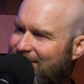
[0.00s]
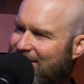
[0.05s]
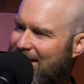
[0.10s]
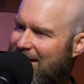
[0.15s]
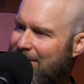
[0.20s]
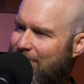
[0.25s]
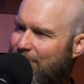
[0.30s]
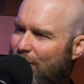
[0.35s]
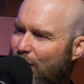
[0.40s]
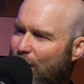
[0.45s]

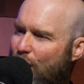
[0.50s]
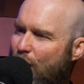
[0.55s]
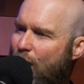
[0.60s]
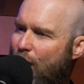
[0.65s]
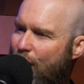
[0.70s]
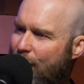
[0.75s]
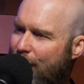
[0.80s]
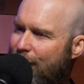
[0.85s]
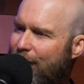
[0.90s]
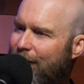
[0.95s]
keep a
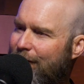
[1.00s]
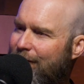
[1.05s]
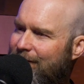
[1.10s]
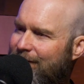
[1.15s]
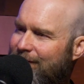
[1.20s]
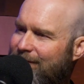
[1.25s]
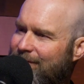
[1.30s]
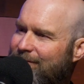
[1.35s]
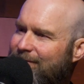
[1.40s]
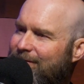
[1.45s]
guard
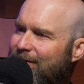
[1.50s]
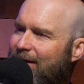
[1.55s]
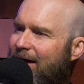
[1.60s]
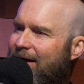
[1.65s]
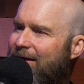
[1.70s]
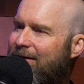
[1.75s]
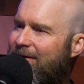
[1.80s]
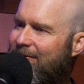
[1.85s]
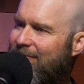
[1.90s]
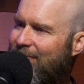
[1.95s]
on
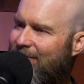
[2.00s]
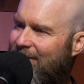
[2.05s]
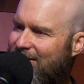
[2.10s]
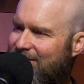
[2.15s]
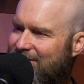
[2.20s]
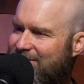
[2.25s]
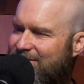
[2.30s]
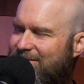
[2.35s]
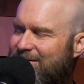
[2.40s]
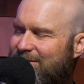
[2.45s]

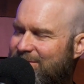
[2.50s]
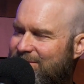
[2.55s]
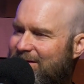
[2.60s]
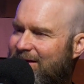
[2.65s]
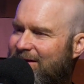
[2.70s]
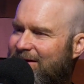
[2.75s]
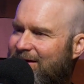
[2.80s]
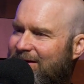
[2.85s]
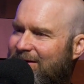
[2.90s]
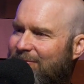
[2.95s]
relationships
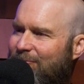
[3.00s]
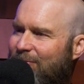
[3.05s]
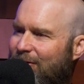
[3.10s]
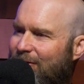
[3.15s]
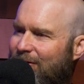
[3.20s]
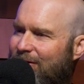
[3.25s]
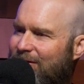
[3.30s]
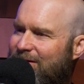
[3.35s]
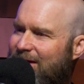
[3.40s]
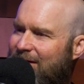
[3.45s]
not getting broken?